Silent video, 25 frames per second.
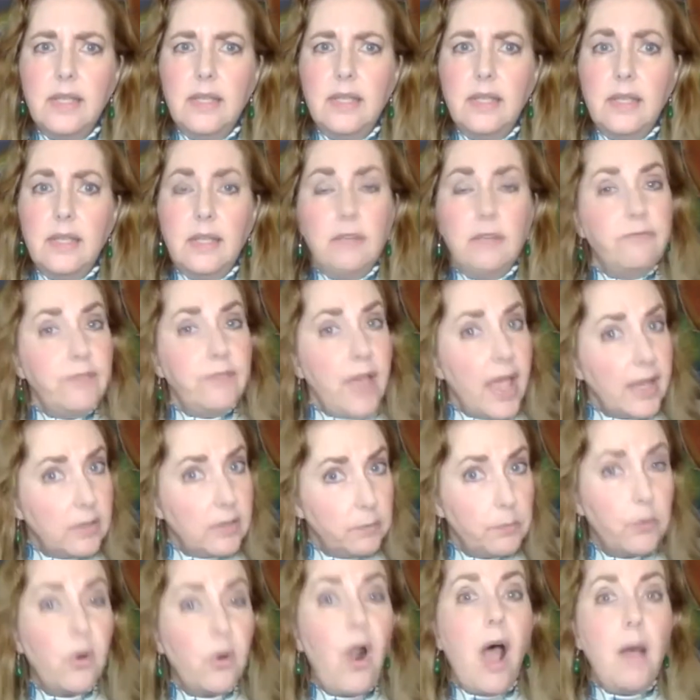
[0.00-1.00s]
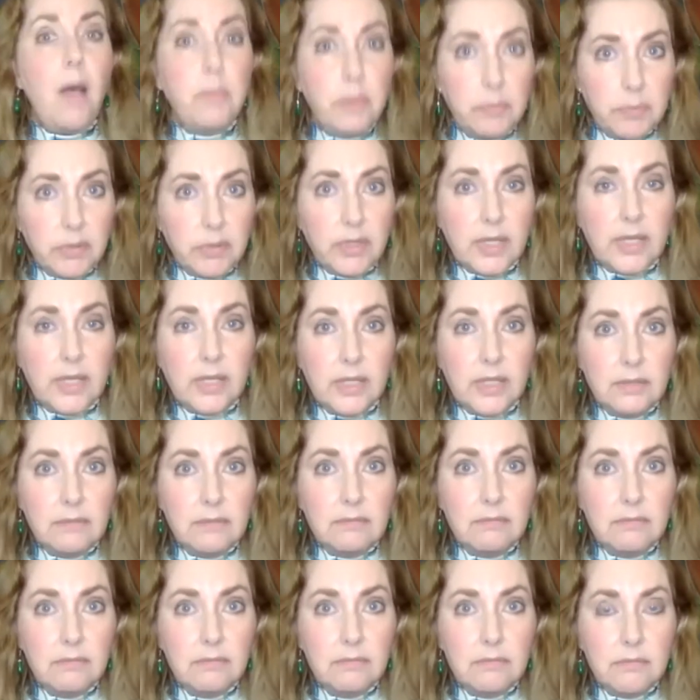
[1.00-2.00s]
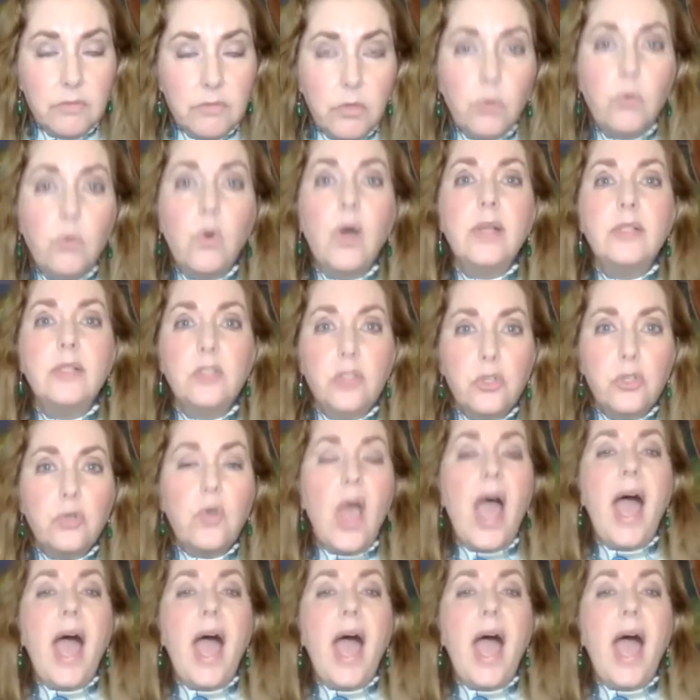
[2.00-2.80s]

In fact, probably the ones who